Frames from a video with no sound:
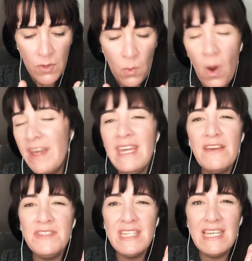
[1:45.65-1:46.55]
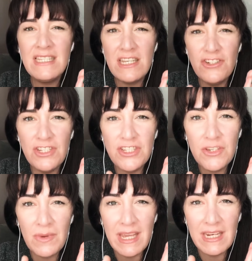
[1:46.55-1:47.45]
what EFT is actually
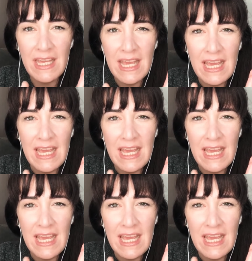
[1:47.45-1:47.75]
doing